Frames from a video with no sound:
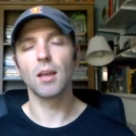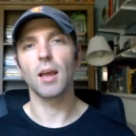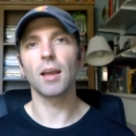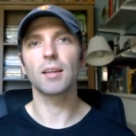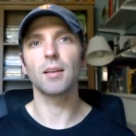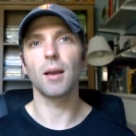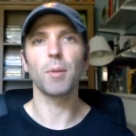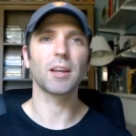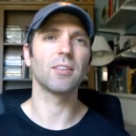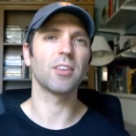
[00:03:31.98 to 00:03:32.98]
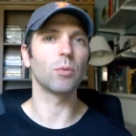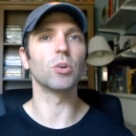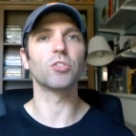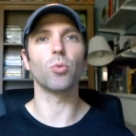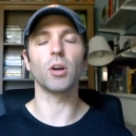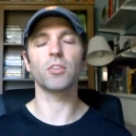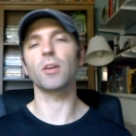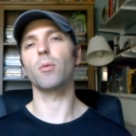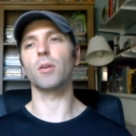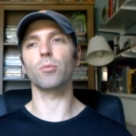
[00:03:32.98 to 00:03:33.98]
I, I'm not gonna say which one because I
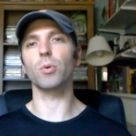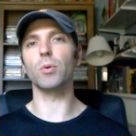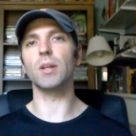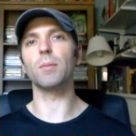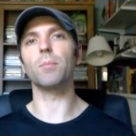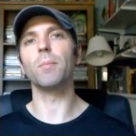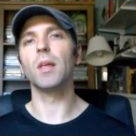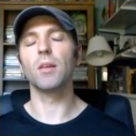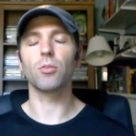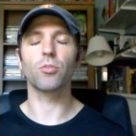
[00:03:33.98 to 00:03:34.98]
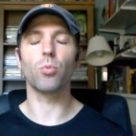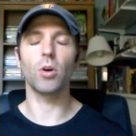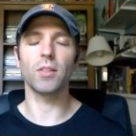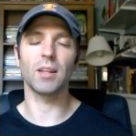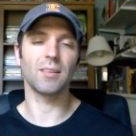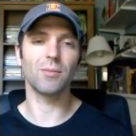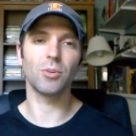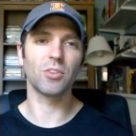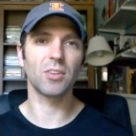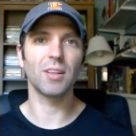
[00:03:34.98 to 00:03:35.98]
don't want to ruin it. There was one that
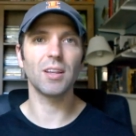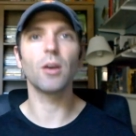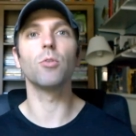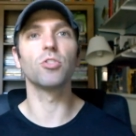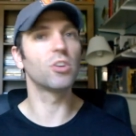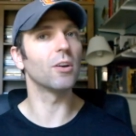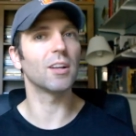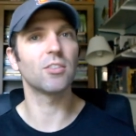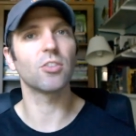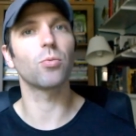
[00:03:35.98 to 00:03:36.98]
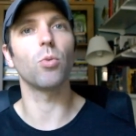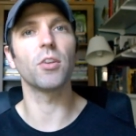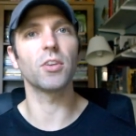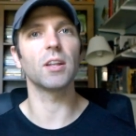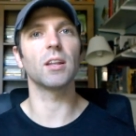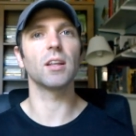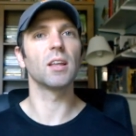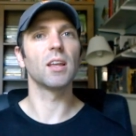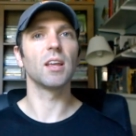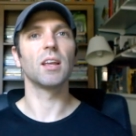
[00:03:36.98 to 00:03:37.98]
was, you know, it was good. It just wasn't
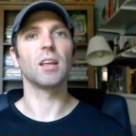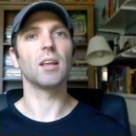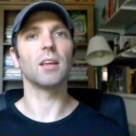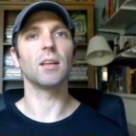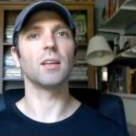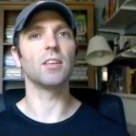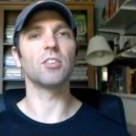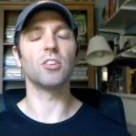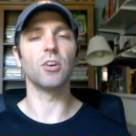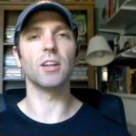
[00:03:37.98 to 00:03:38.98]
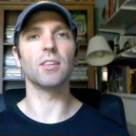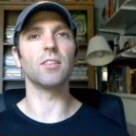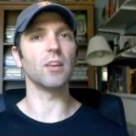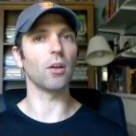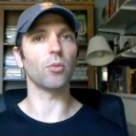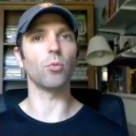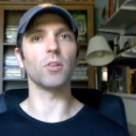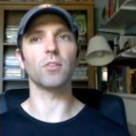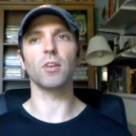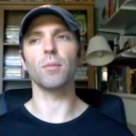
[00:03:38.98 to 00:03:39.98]
as good as the other
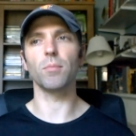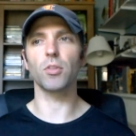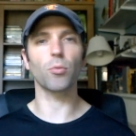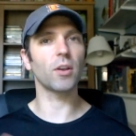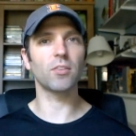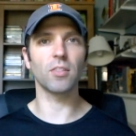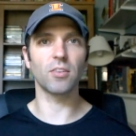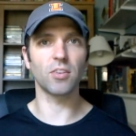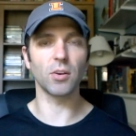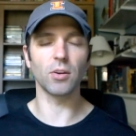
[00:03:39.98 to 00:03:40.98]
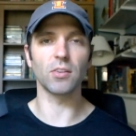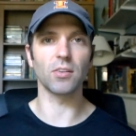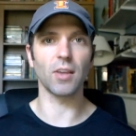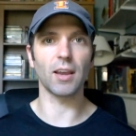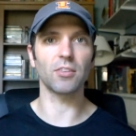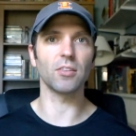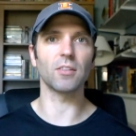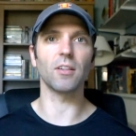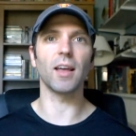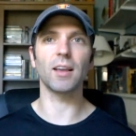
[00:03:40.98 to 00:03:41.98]
ones, and the rest of the series is
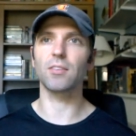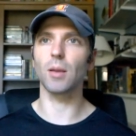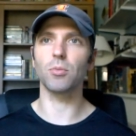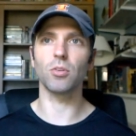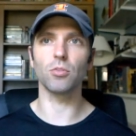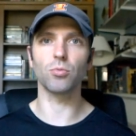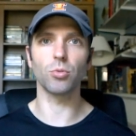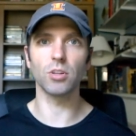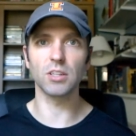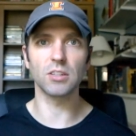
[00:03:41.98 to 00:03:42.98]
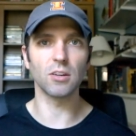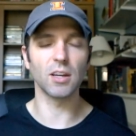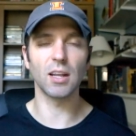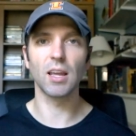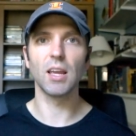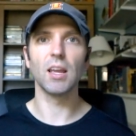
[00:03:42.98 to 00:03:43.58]
excellent. The last episode's really good.